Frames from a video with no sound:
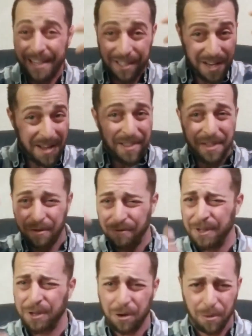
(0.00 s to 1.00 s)
is their
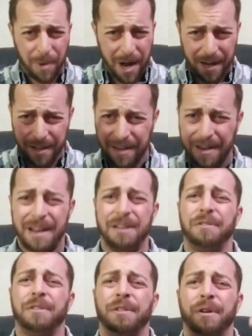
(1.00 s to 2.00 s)
physical body, their health,